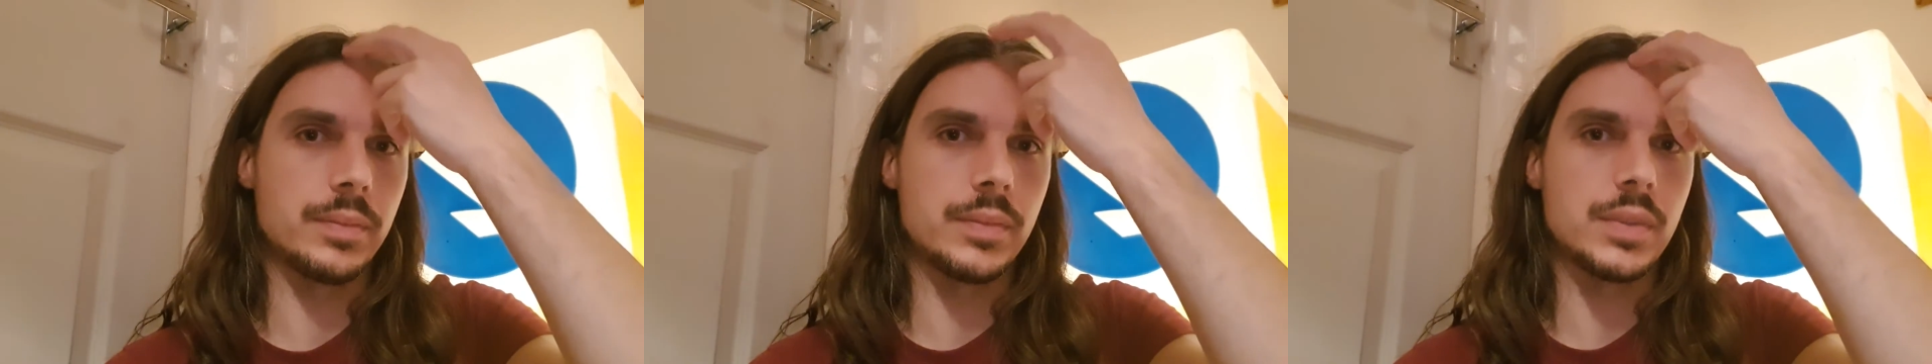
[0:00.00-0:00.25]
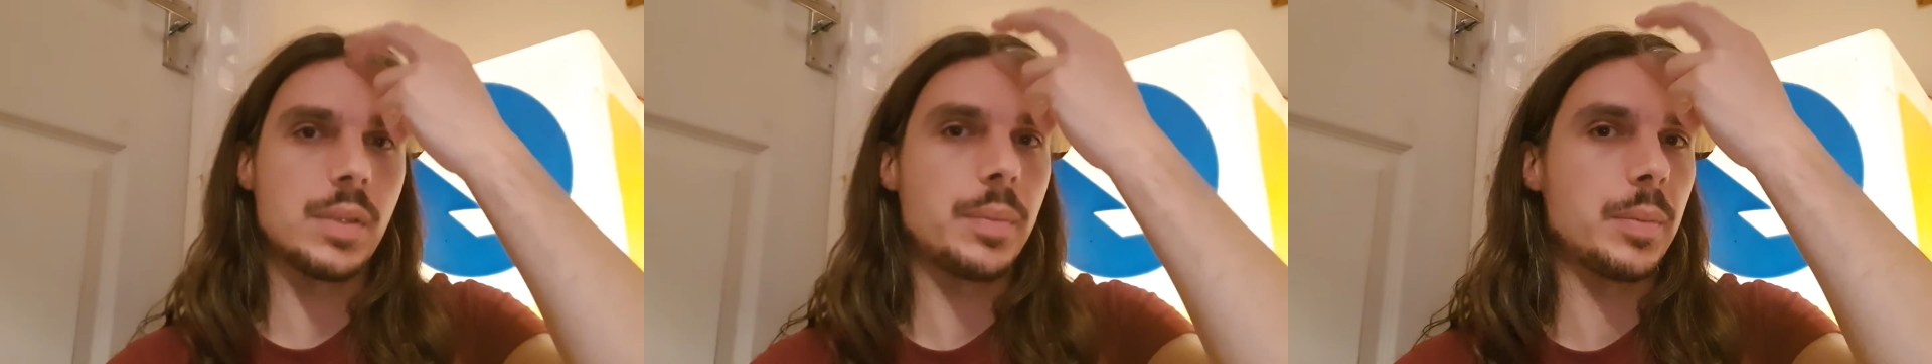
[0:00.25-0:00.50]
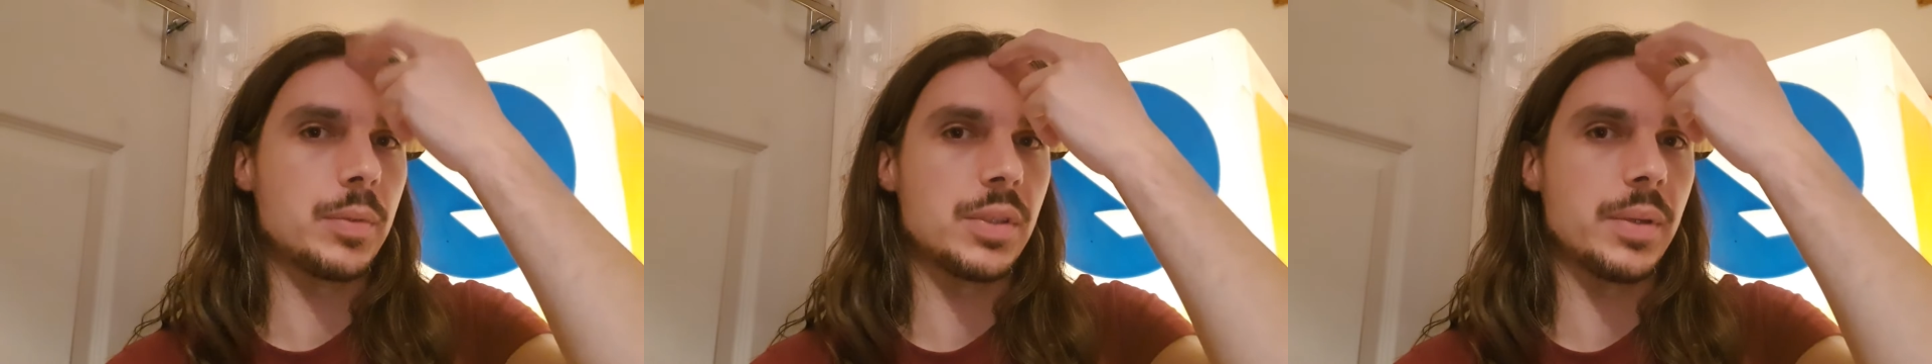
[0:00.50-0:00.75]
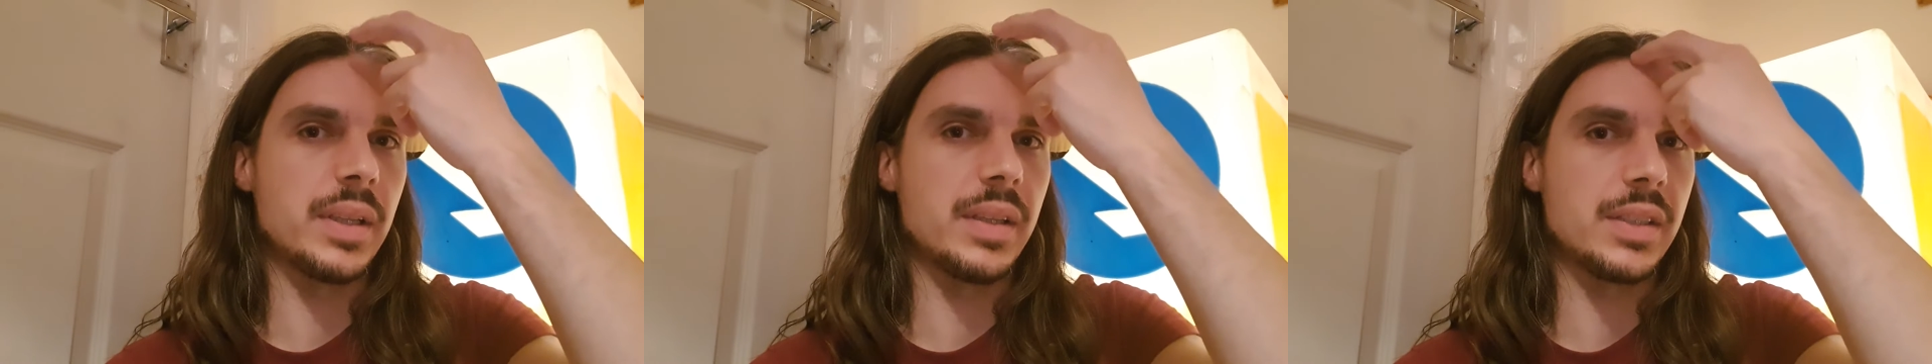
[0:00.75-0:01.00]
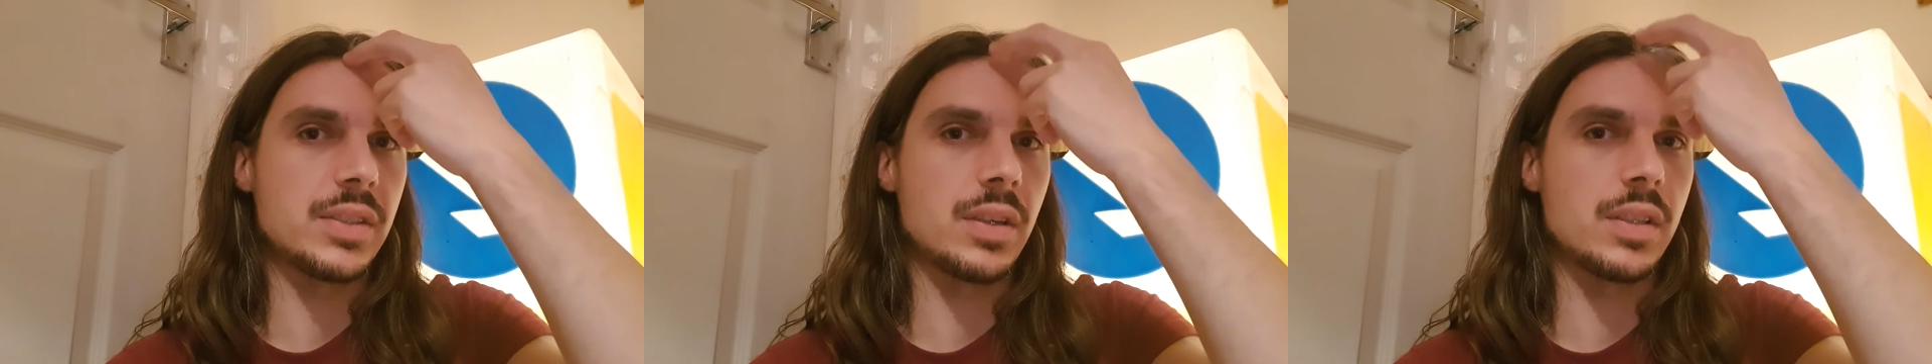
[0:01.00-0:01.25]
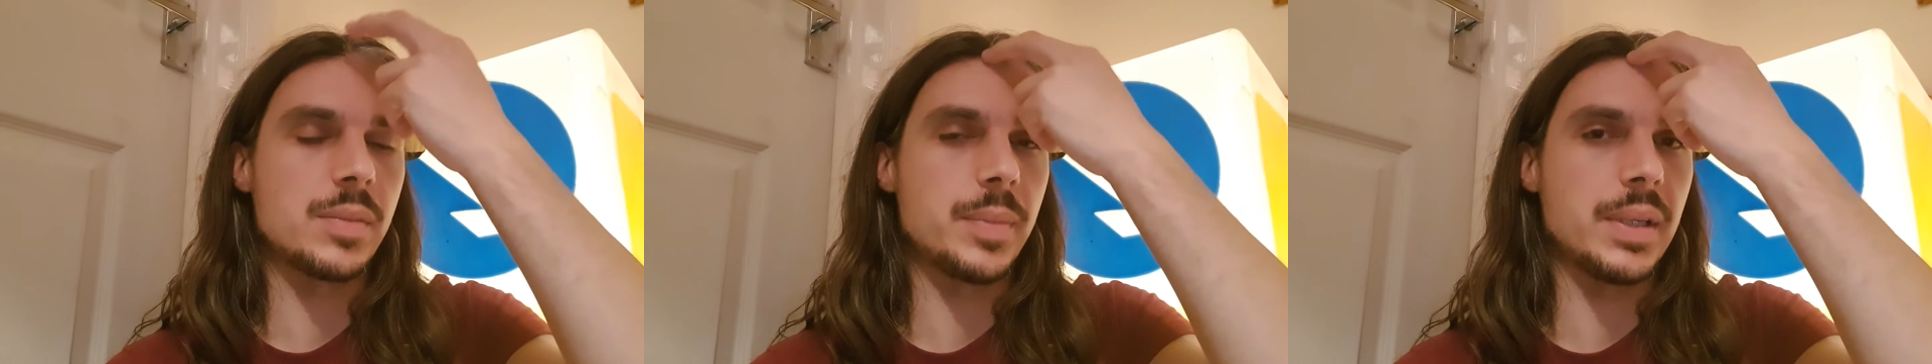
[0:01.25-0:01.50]
Some people do it at this kind
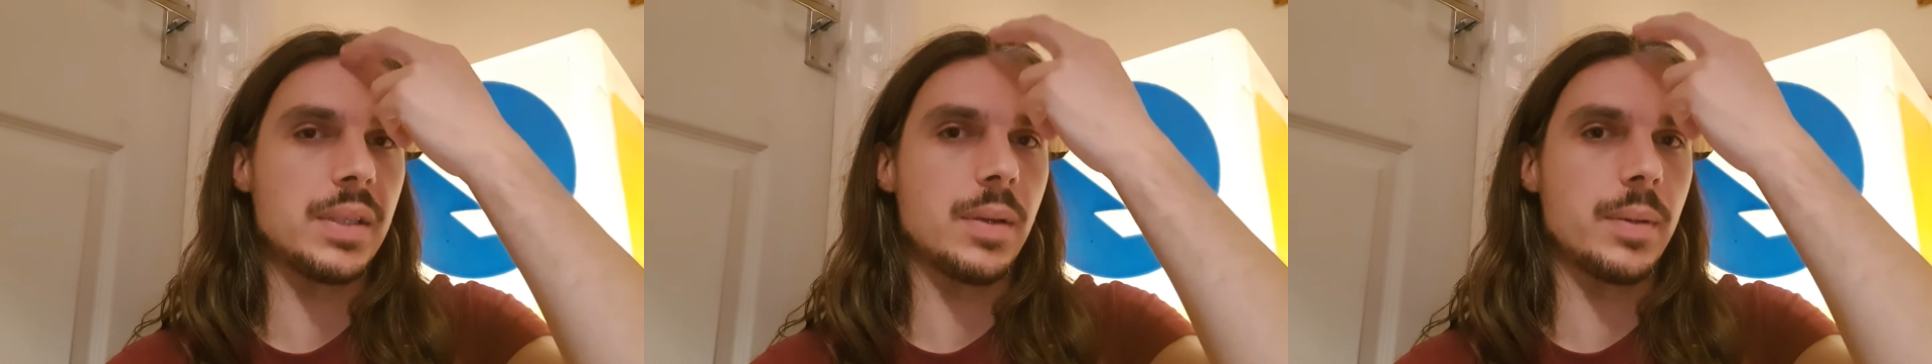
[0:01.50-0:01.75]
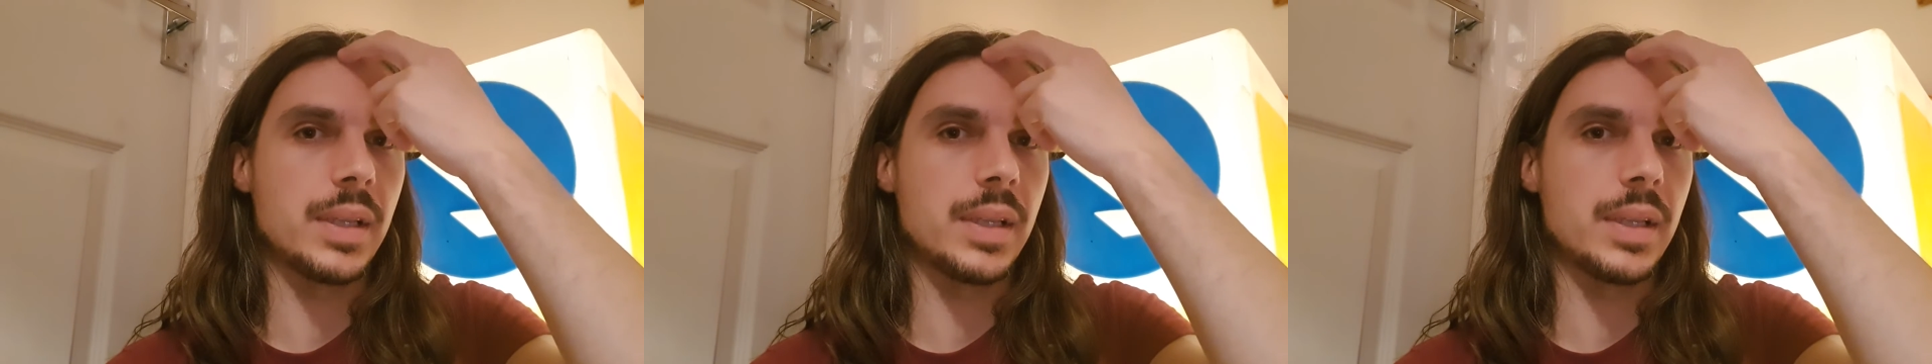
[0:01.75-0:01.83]
of speed though, and